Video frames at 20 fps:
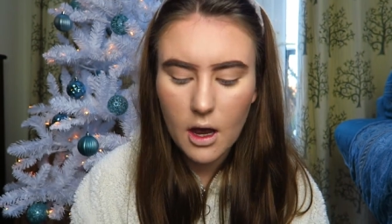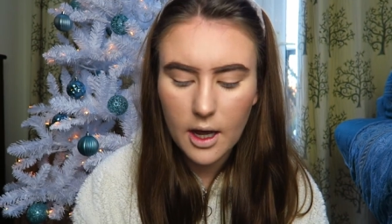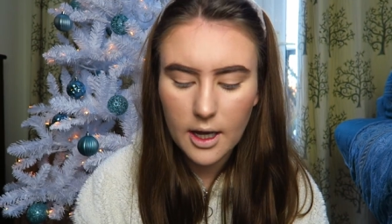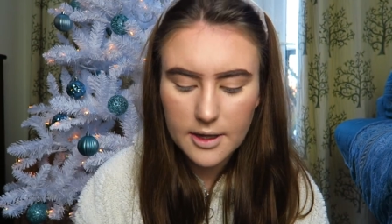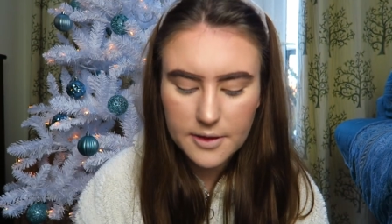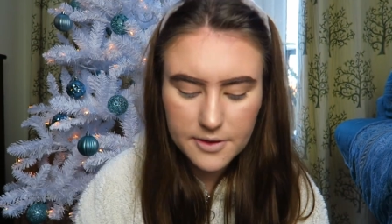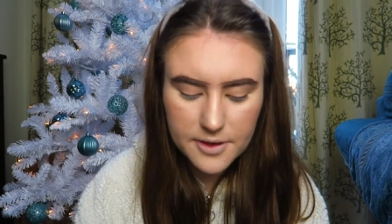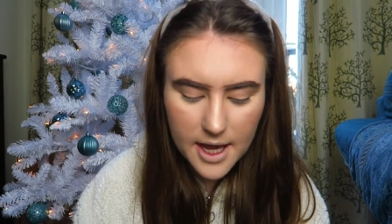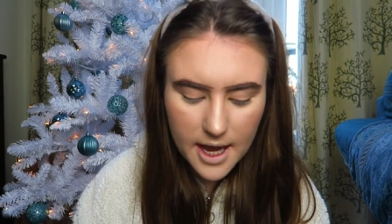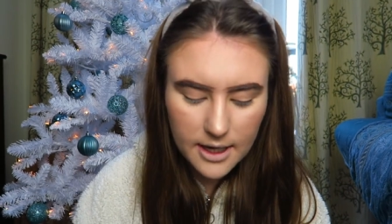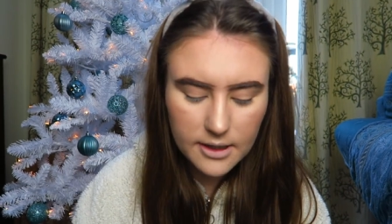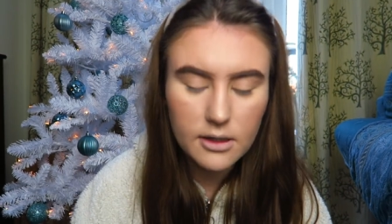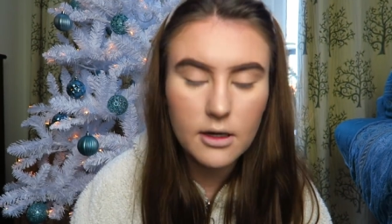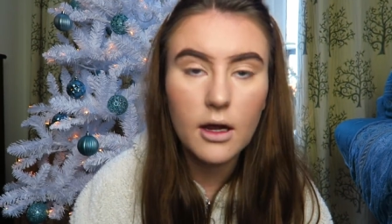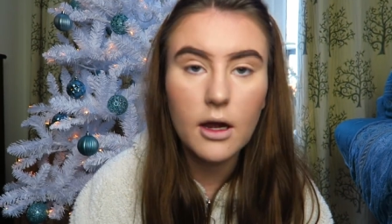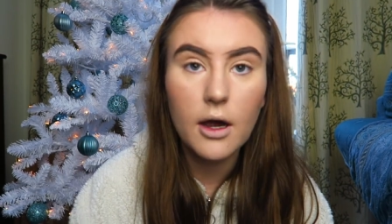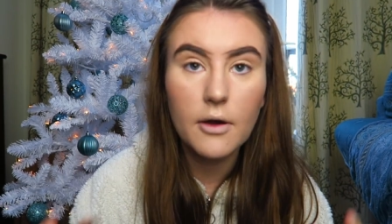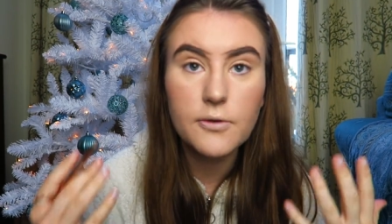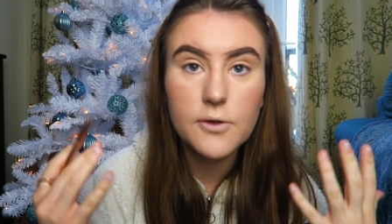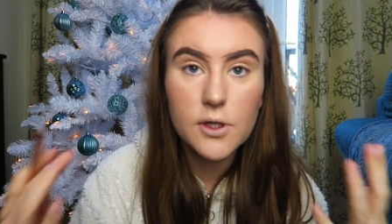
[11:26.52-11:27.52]
I
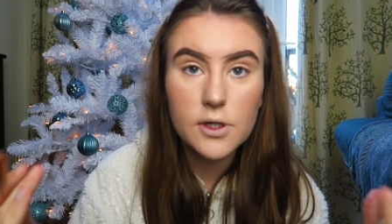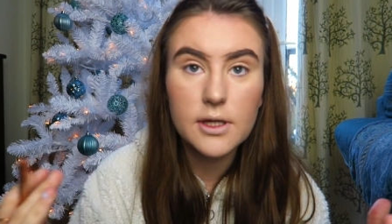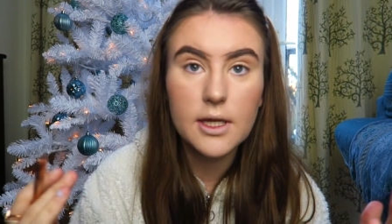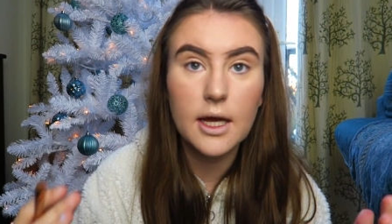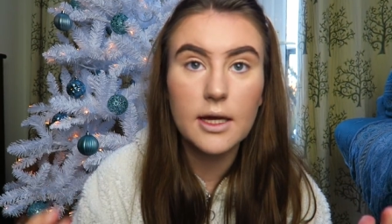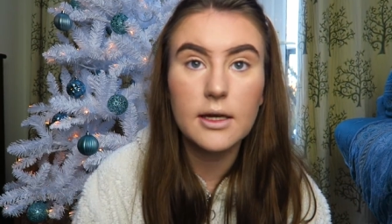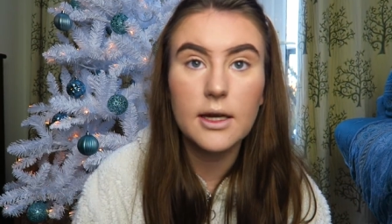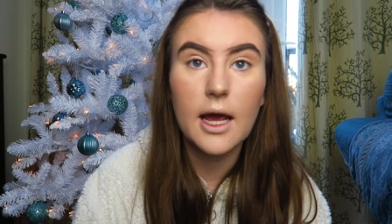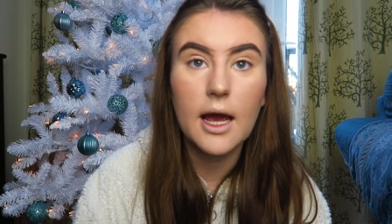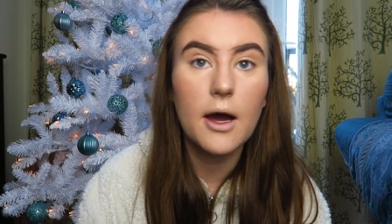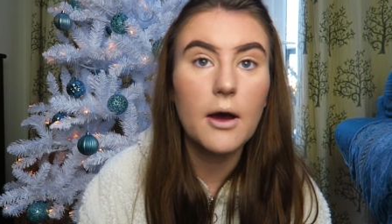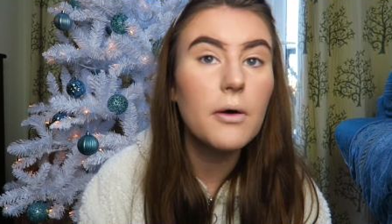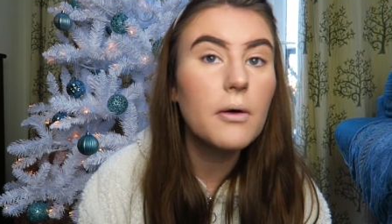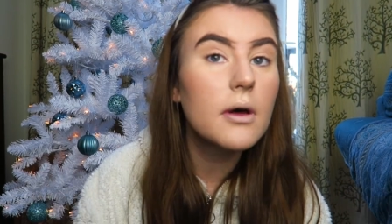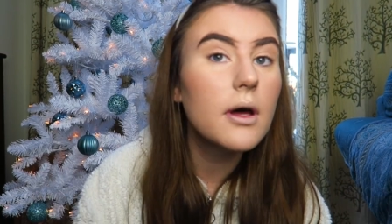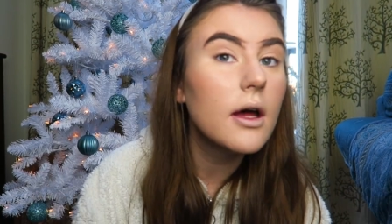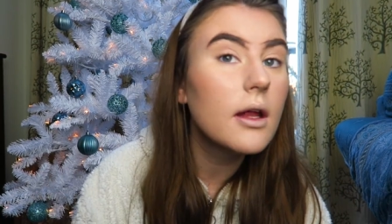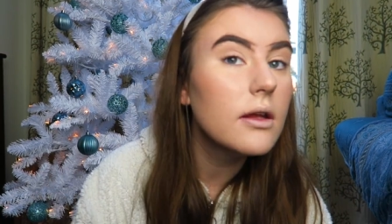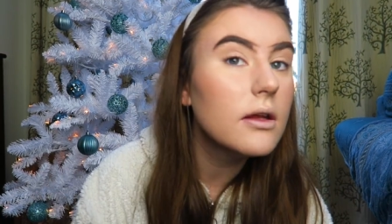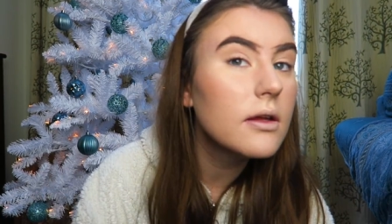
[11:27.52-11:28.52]
then, I've done that now,
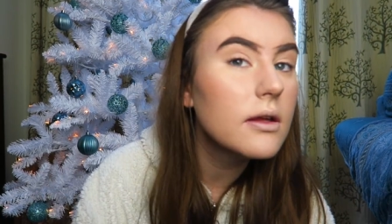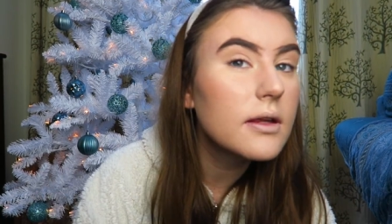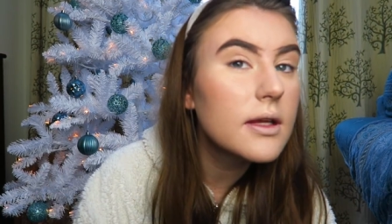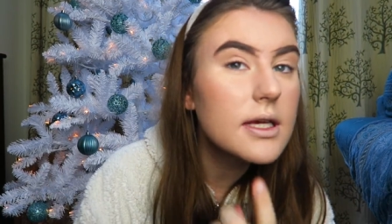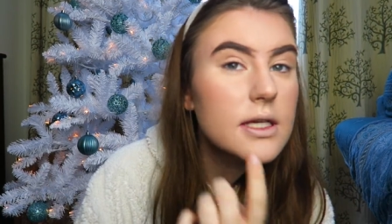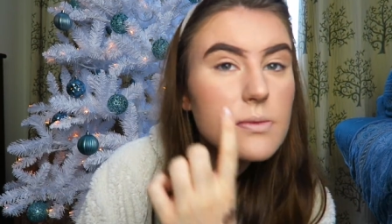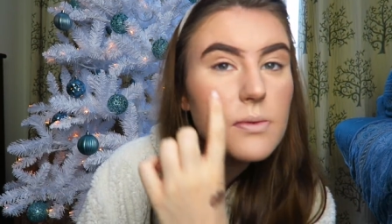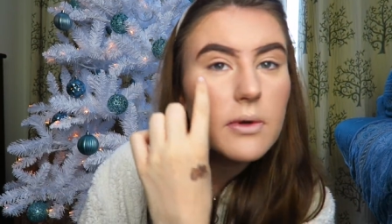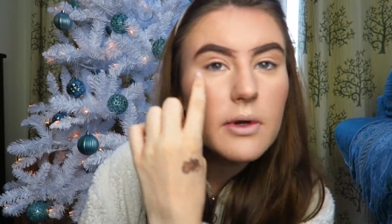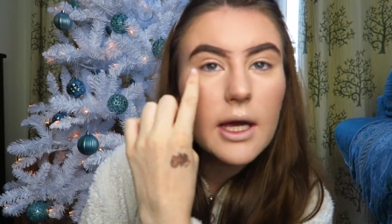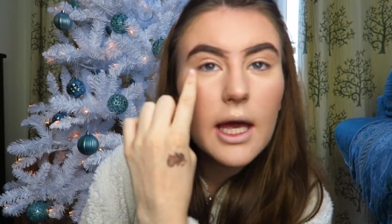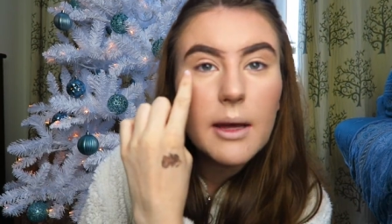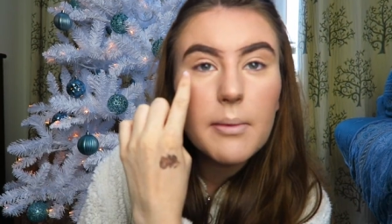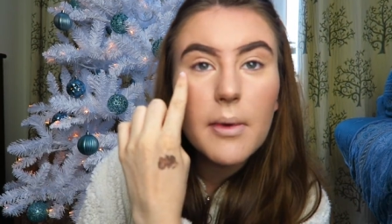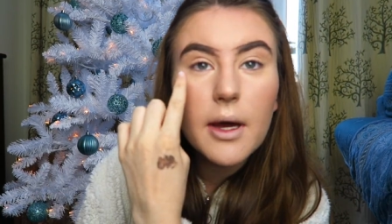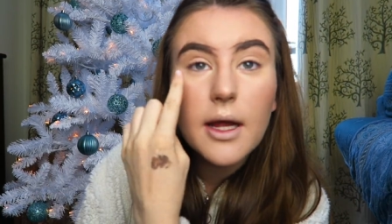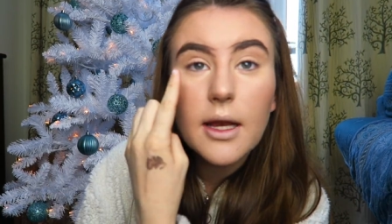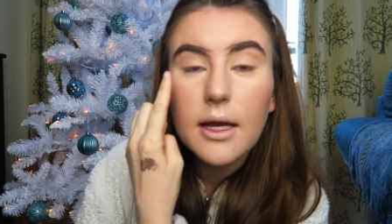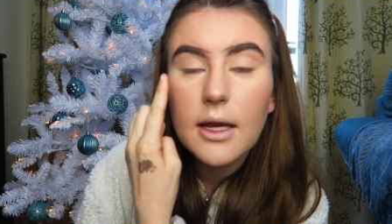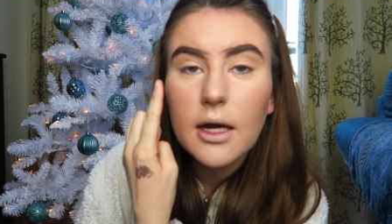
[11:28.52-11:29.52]
and this one
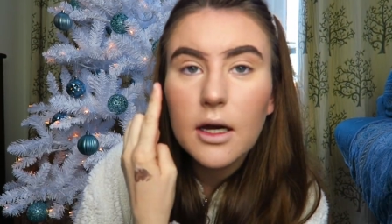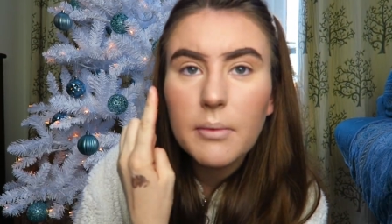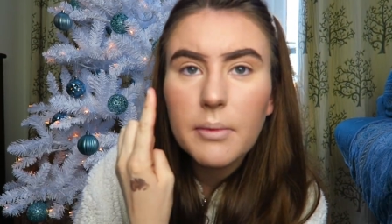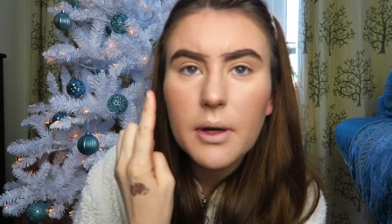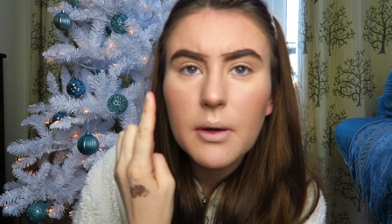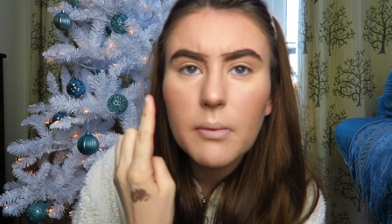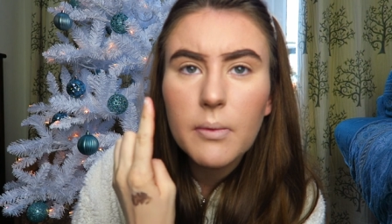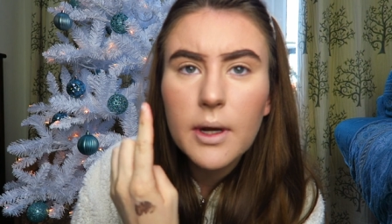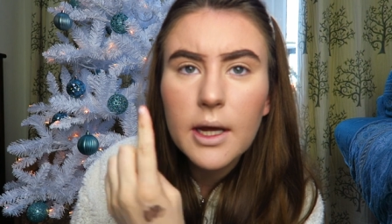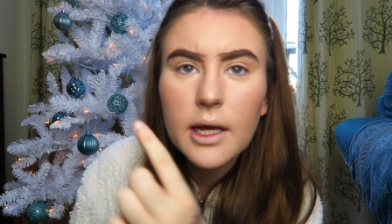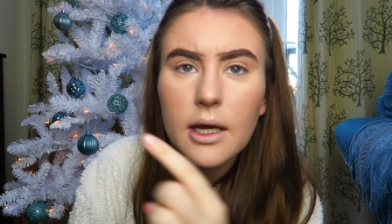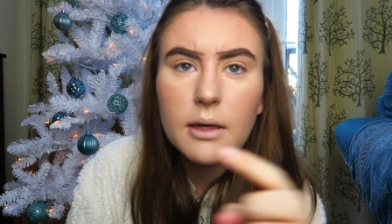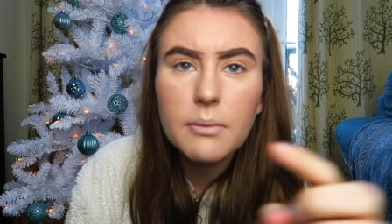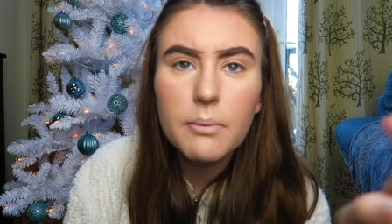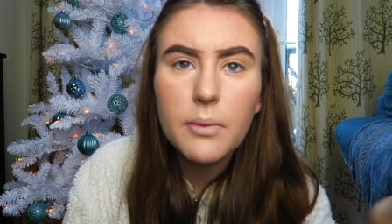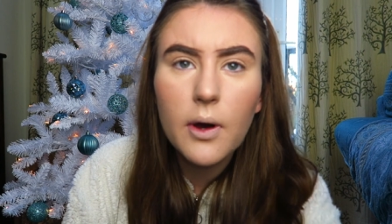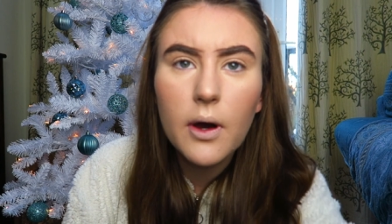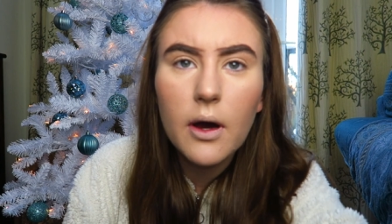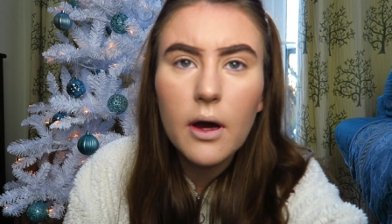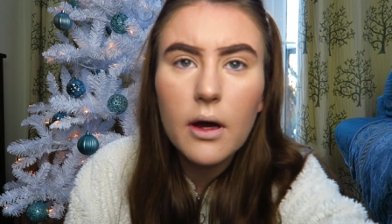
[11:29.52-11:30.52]
came out a little bit
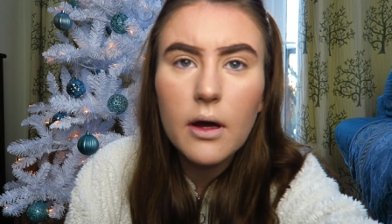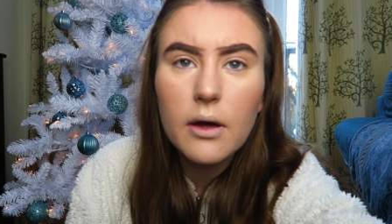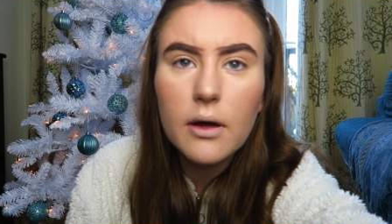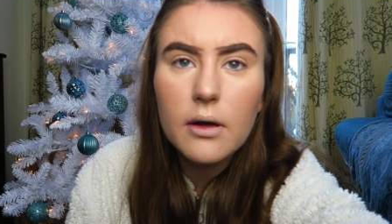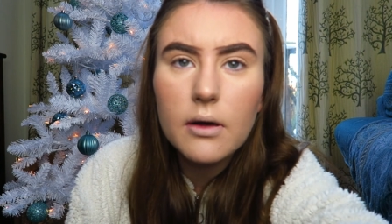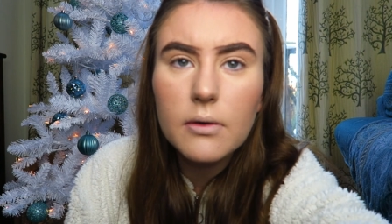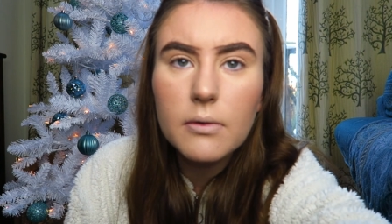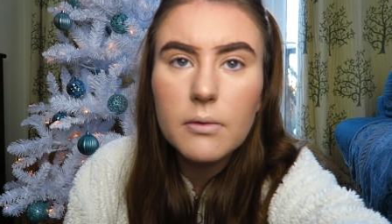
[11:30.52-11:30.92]
weird, but,